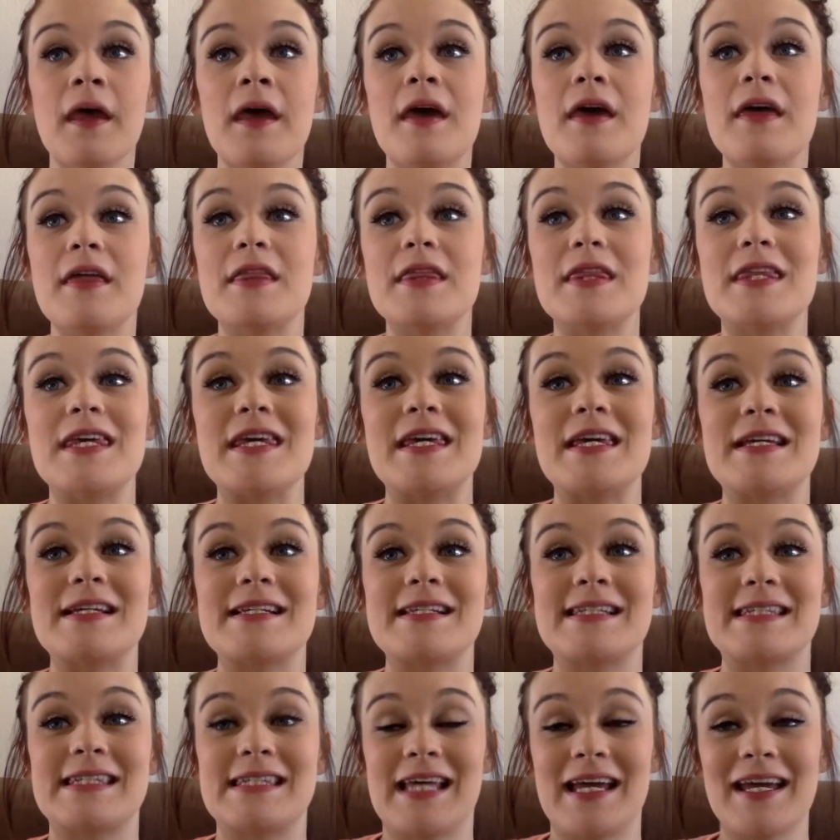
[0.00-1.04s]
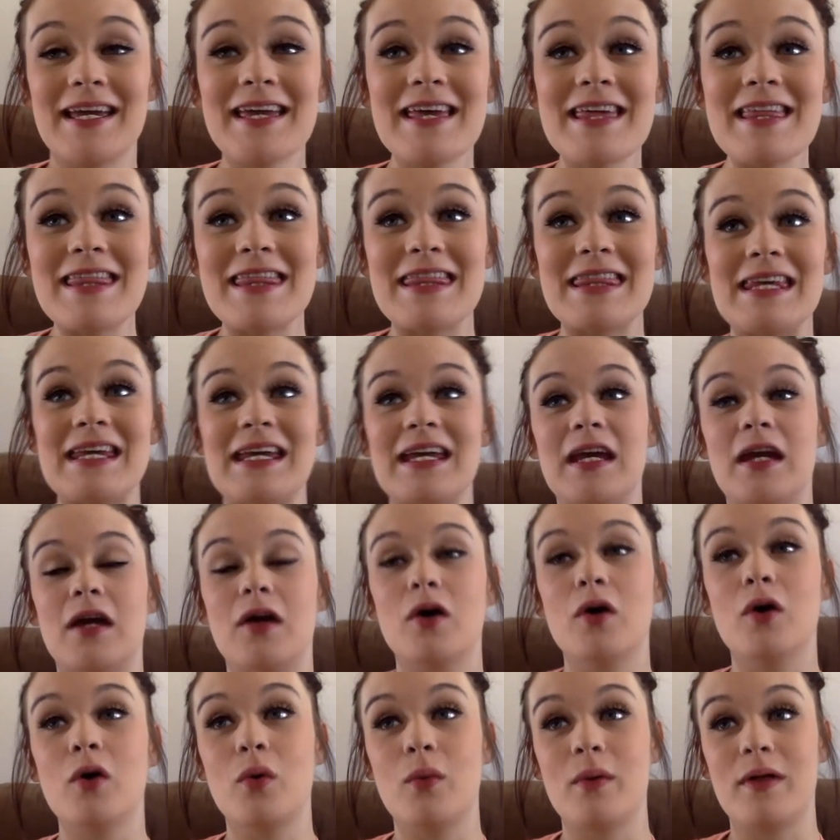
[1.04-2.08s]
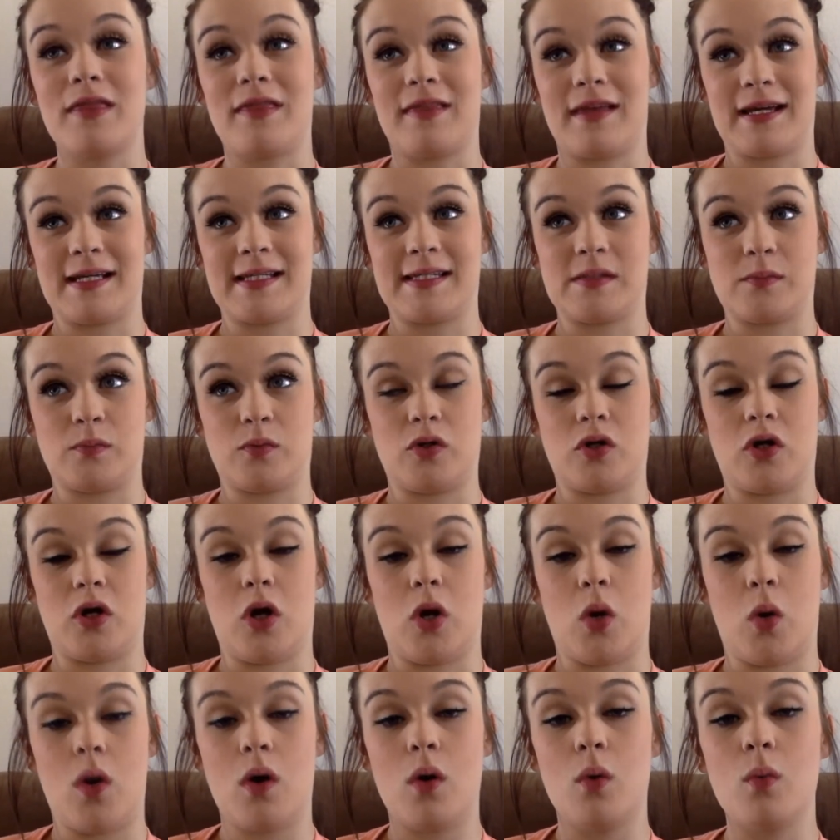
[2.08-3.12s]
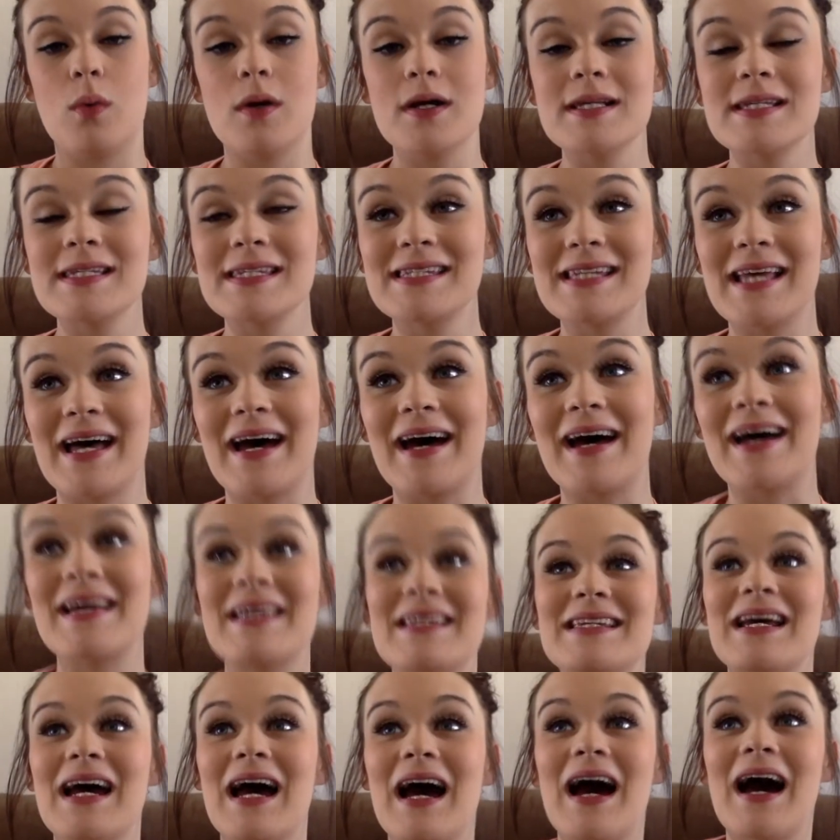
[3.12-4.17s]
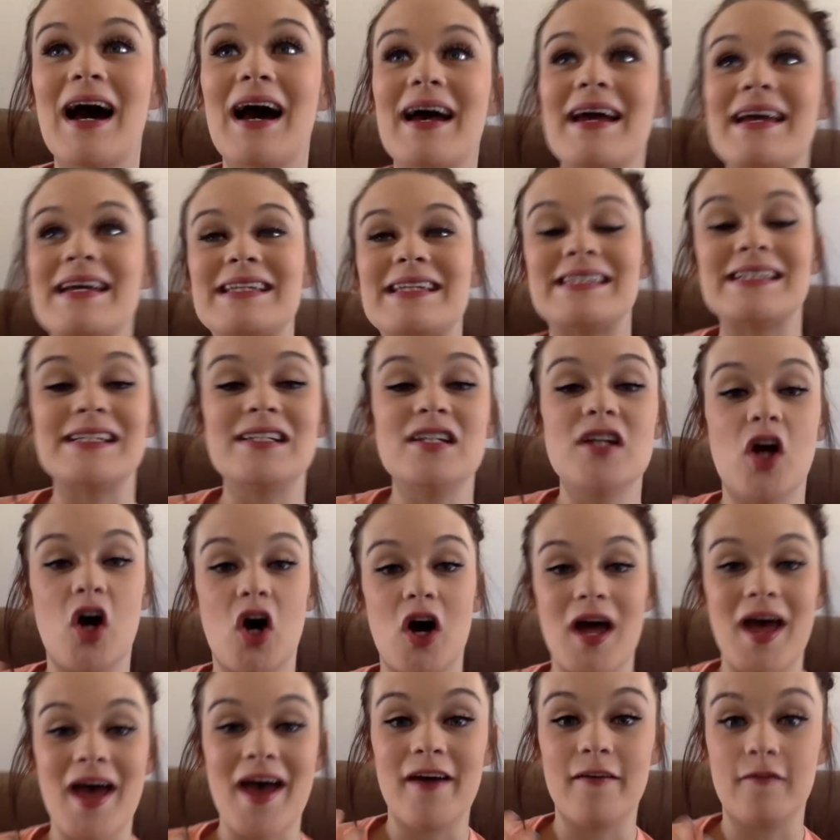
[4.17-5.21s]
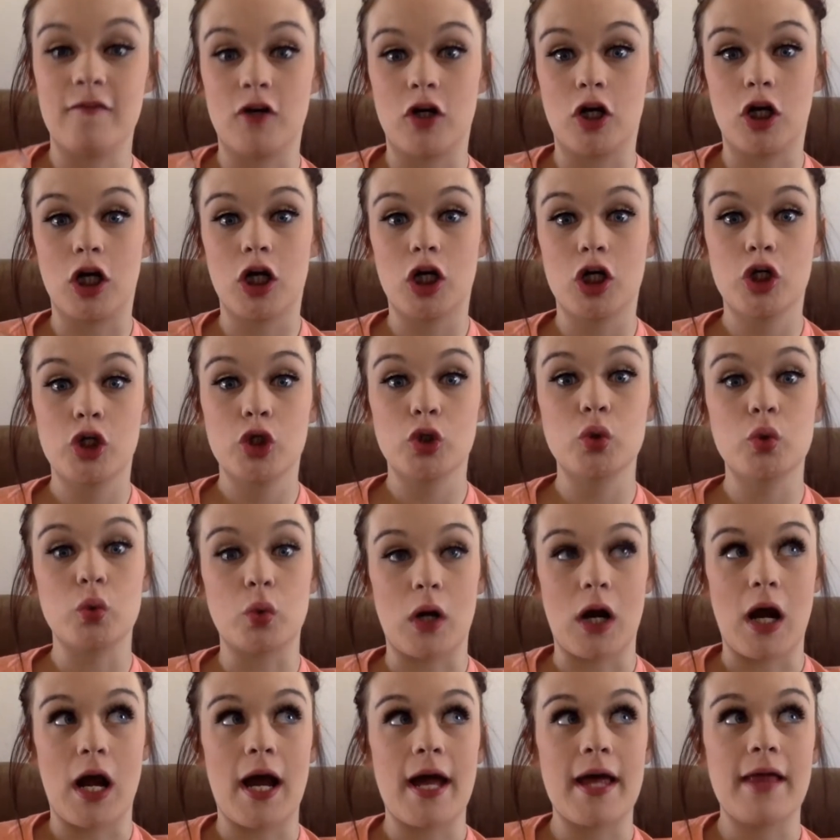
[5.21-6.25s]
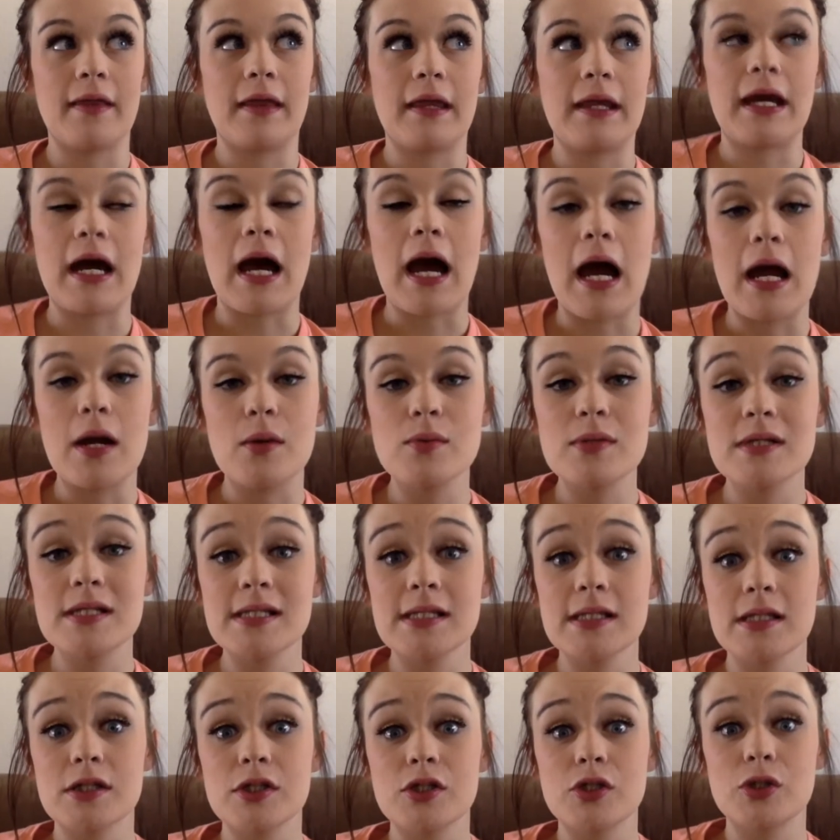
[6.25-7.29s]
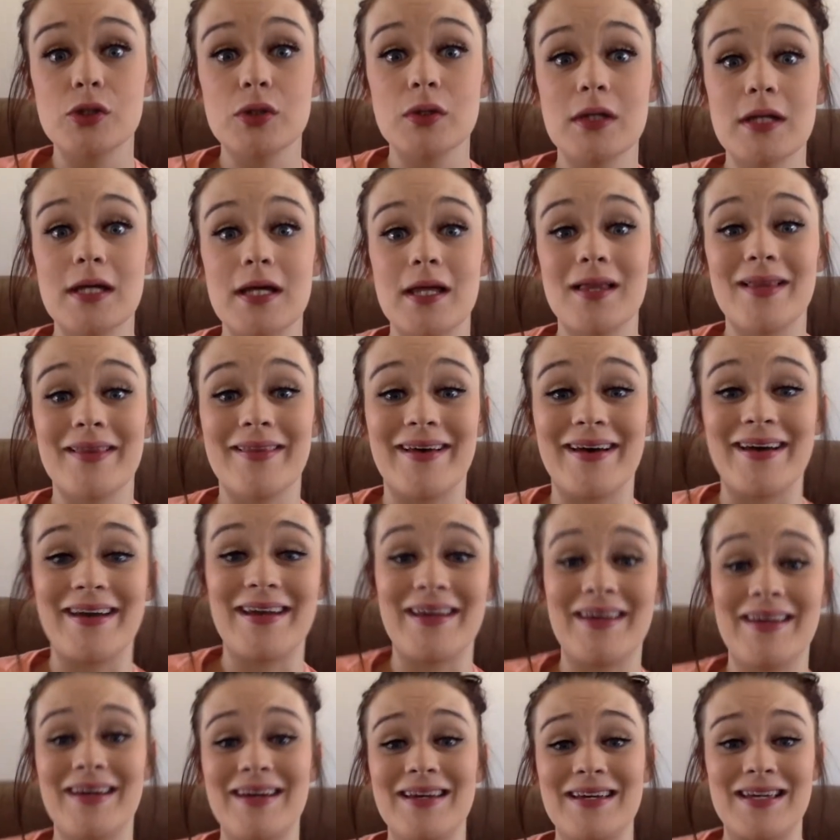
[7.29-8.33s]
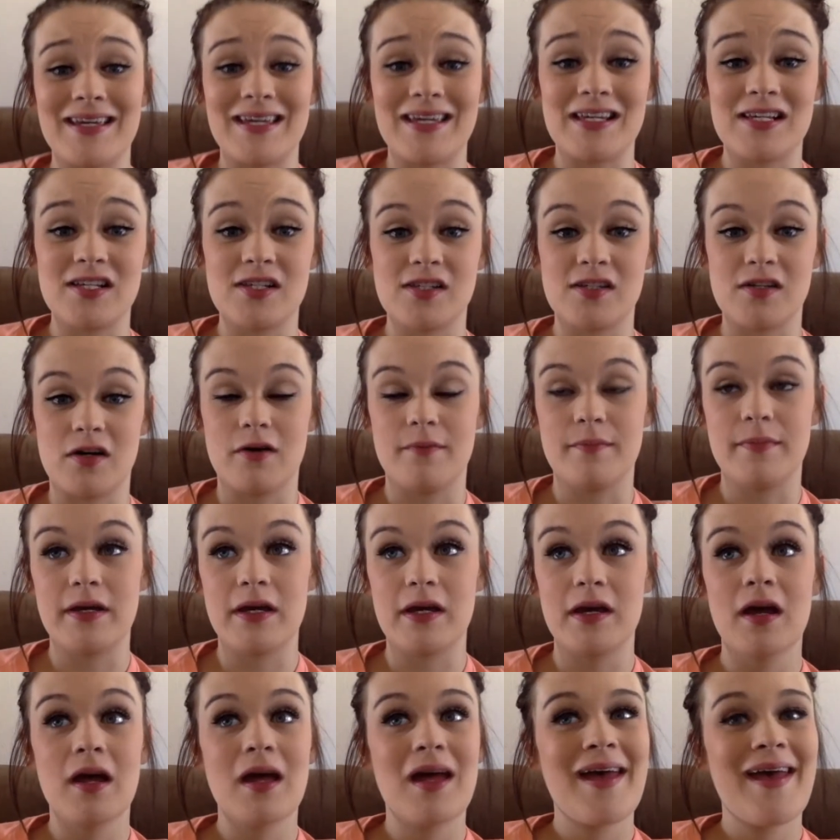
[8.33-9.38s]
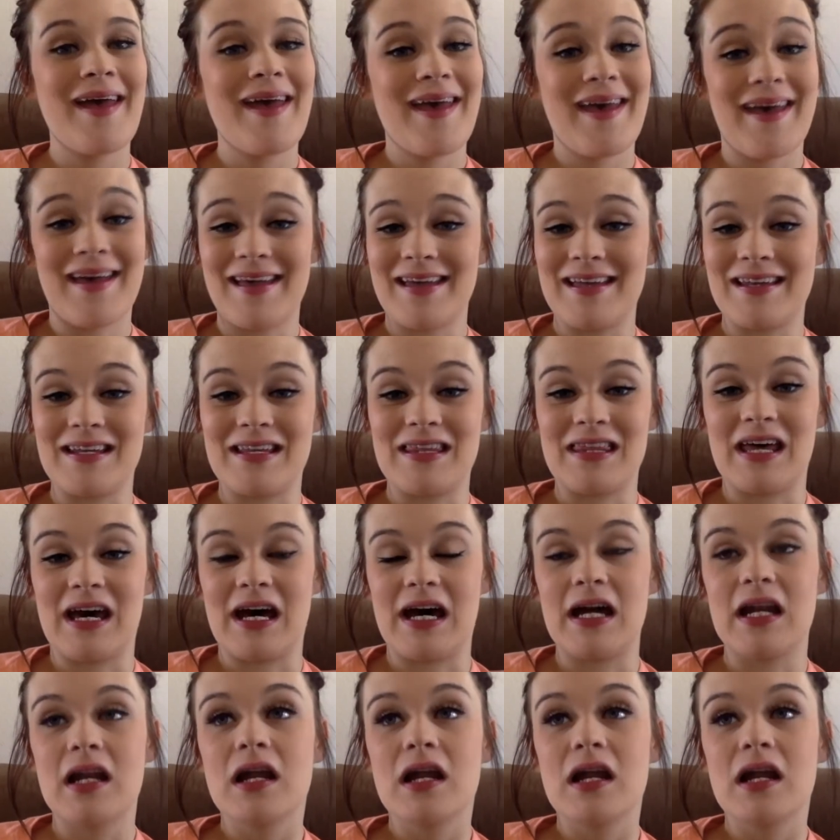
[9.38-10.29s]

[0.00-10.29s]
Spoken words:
The second thing with Lexapro was that I did not ever cry. Like I was literally like a zombie. Hated that.